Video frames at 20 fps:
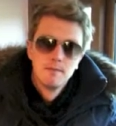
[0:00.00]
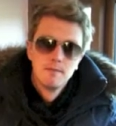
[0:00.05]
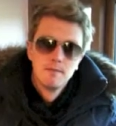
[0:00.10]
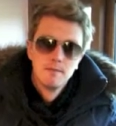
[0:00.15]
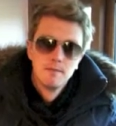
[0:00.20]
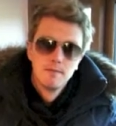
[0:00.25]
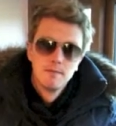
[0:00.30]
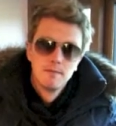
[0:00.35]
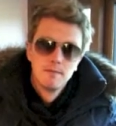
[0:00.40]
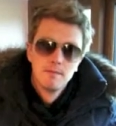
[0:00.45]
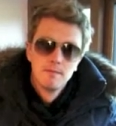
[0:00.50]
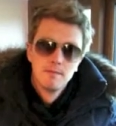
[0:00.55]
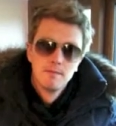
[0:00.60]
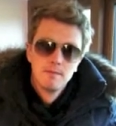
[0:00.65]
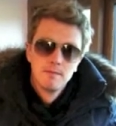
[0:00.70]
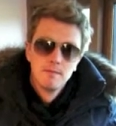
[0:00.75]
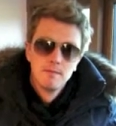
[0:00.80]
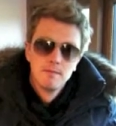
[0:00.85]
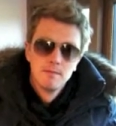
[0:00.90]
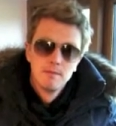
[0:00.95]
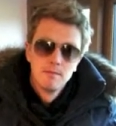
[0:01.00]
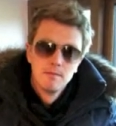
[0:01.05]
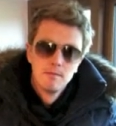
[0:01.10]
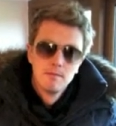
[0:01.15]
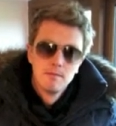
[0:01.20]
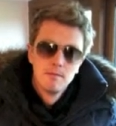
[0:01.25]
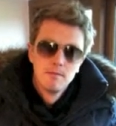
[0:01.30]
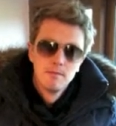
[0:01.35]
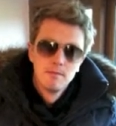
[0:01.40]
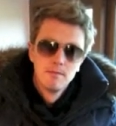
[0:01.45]

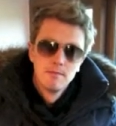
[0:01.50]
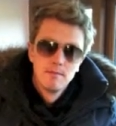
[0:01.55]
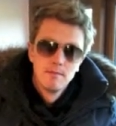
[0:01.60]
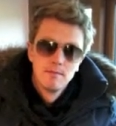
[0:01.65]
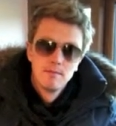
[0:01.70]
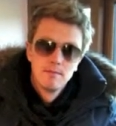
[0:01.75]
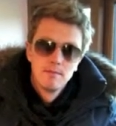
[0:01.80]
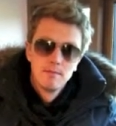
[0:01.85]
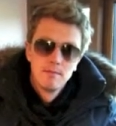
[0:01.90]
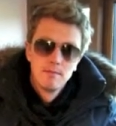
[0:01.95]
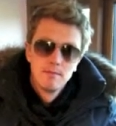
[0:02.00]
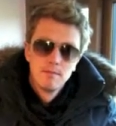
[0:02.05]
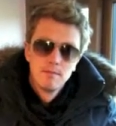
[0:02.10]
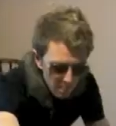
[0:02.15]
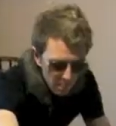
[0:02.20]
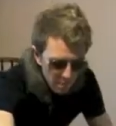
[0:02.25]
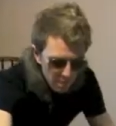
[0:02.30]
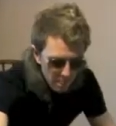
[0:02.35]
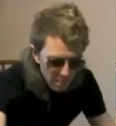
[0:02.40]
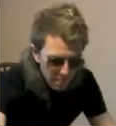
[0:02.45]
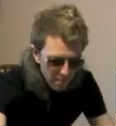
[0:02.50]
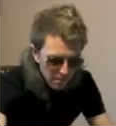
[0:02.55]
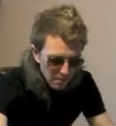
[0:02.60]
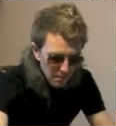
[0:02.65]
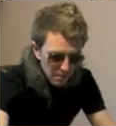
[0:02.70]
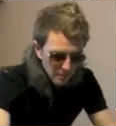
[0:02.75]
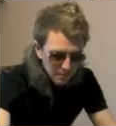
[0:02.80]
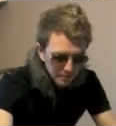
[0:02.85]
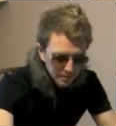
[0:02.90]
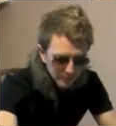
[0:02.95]

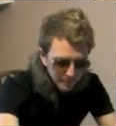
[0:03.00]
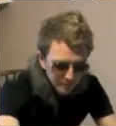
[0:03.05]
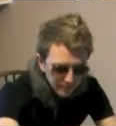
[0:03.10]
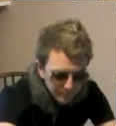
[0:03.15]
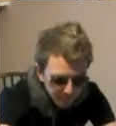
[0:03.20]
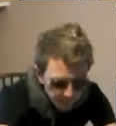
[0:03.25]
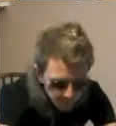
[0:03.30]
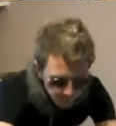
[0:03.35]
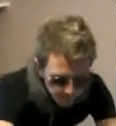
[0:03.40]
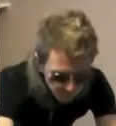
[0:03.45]
[no speech]